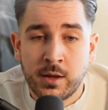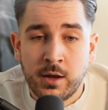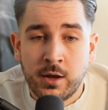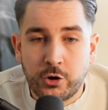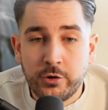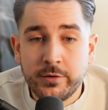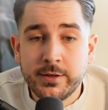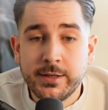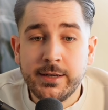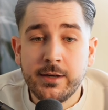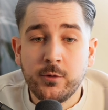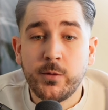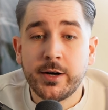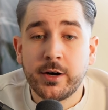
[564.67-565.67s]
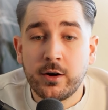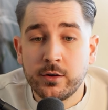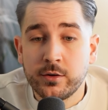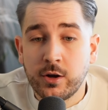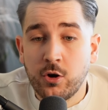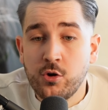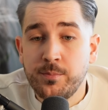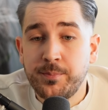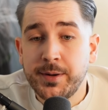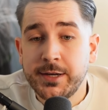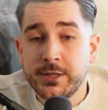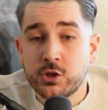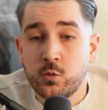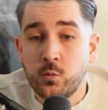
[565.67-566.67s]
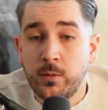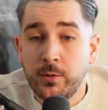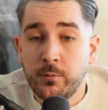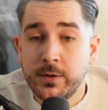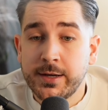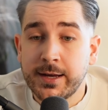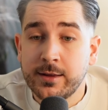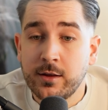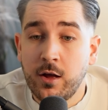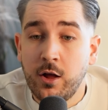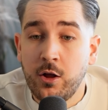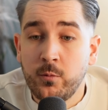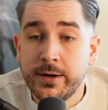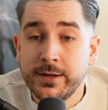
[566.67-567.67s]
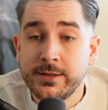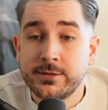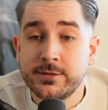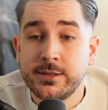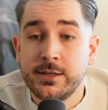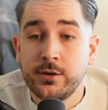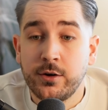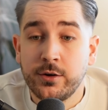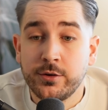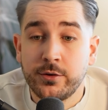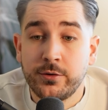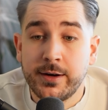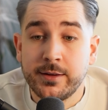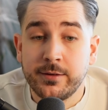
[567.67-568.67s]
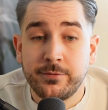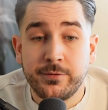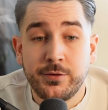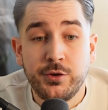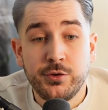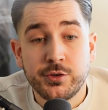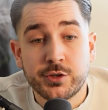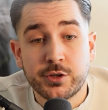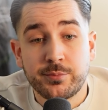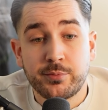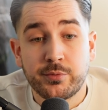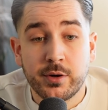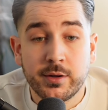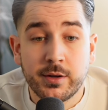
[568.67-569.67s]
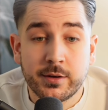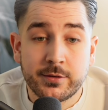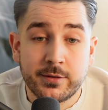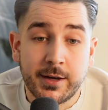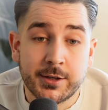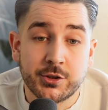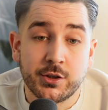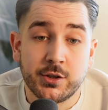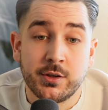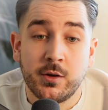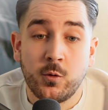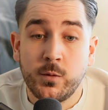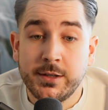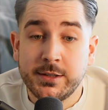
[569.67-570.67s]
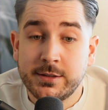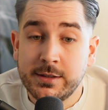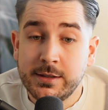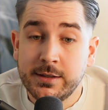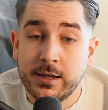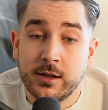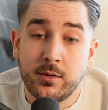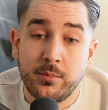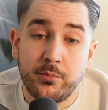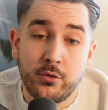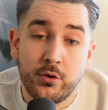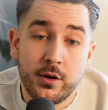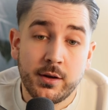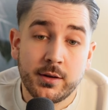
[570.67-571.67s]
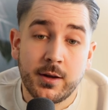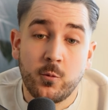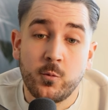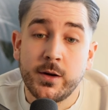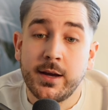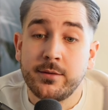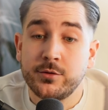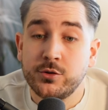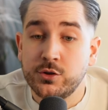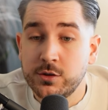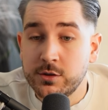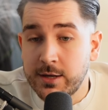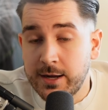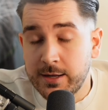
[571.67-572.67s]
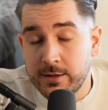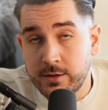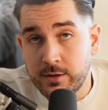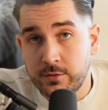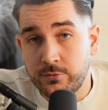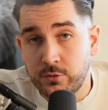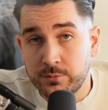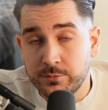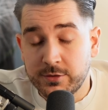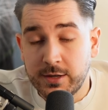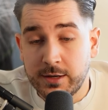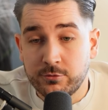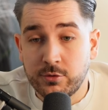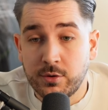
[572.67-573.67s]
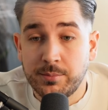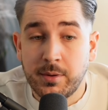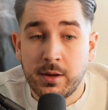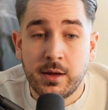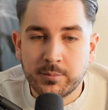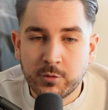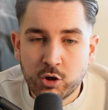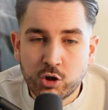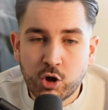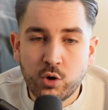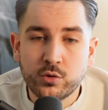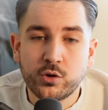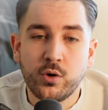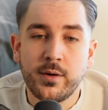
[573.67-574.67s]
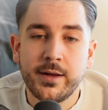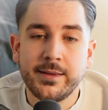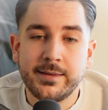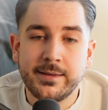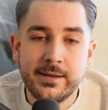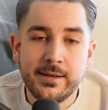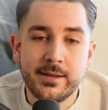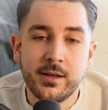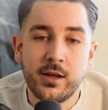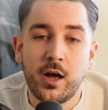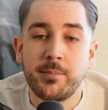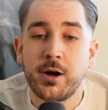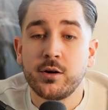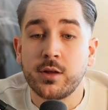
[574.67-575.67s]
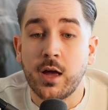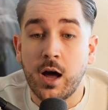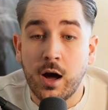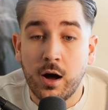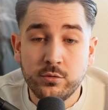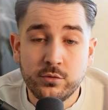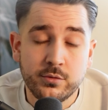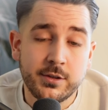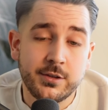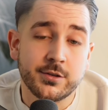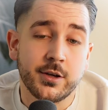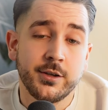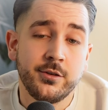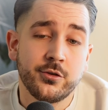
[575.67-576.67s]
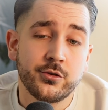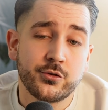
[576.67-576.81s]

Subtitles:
Currently we are on a home page where we can already see under in the future product section, we see that the product that we have just edited from Zendrop. I'm not going to go in detail about how to design your